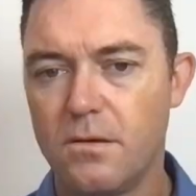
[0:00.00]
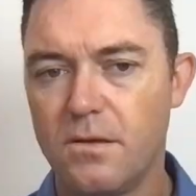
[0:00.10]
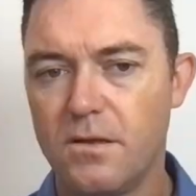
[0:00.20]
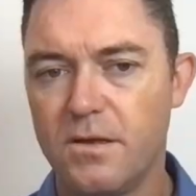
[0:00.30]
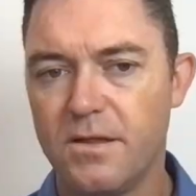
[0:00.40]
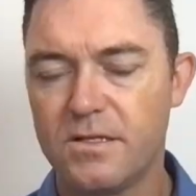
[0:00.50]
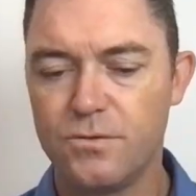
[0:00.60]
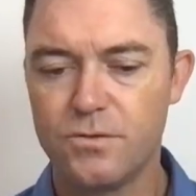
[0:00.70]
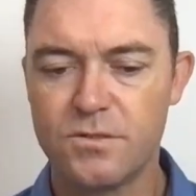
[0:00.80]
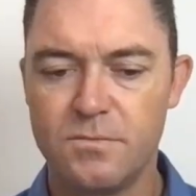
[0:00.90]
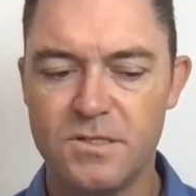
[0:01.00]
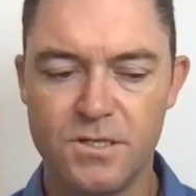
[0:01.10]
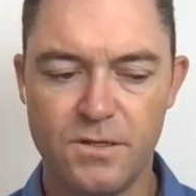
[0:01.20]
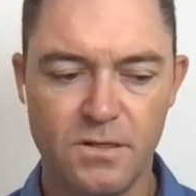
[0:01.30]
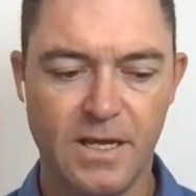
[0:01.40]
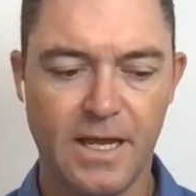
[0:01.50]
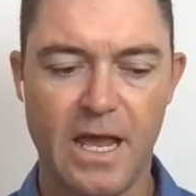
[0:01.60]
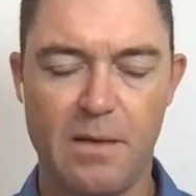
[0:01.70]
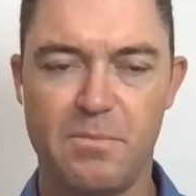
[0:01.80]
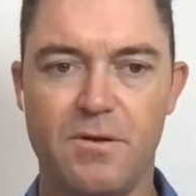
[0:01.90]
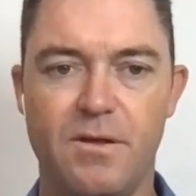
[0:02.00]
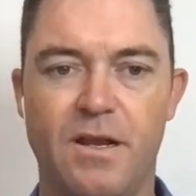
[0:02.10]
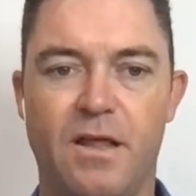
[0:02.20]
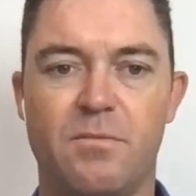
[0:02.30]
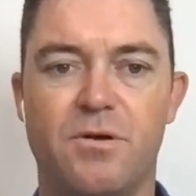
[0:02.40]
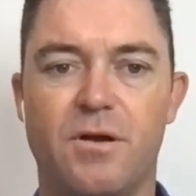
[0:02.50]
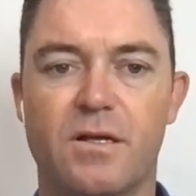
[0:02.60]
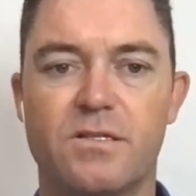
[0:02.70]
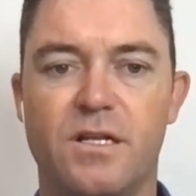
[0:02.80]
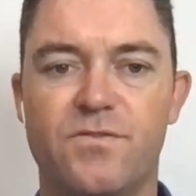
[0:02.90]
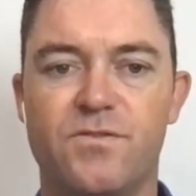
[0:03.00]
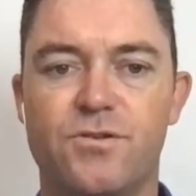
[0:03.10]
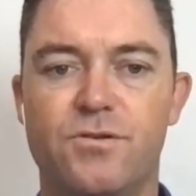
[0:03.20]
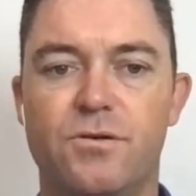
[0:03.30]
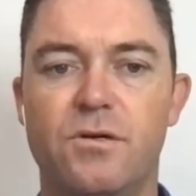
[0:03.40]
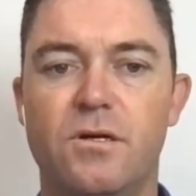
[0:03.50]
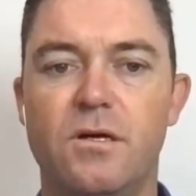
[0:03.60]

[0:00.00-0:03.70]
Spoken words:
Yeah, that's awesome. It's certainly a gap in other products, that's for sure.